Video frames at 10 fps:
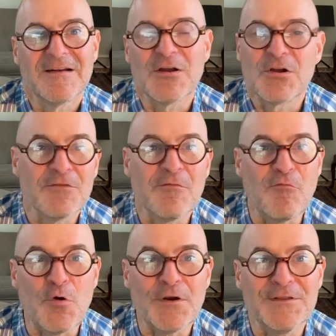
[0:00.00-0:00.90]

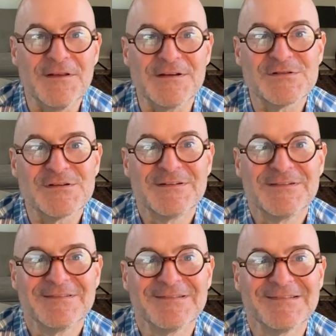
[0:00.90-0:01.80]
avoided this,
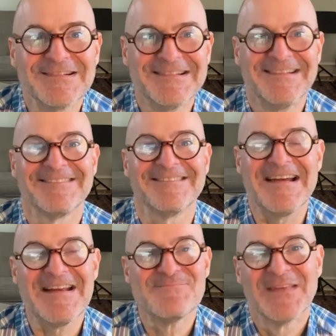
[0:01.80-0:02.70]

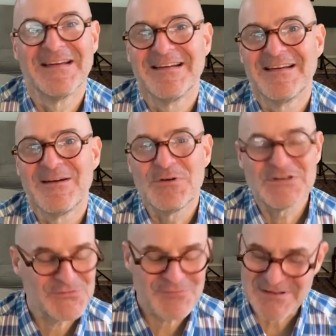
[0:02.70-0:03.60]
right?
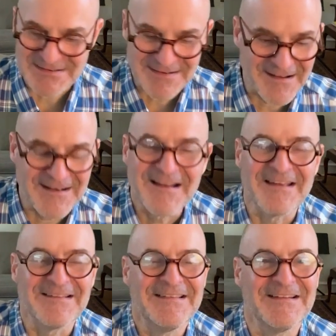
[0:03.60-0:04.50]
Which is really not,
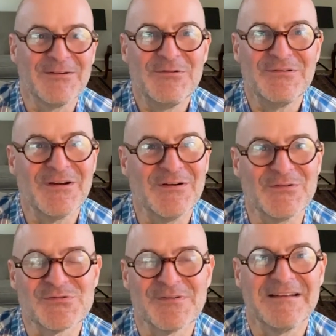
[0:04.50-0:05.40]
you know, who
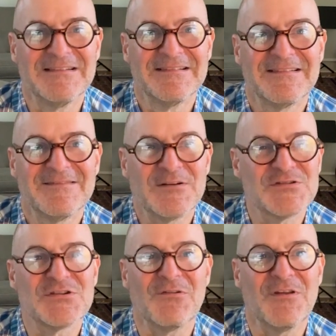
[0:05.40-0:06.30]
knows, right? We just don't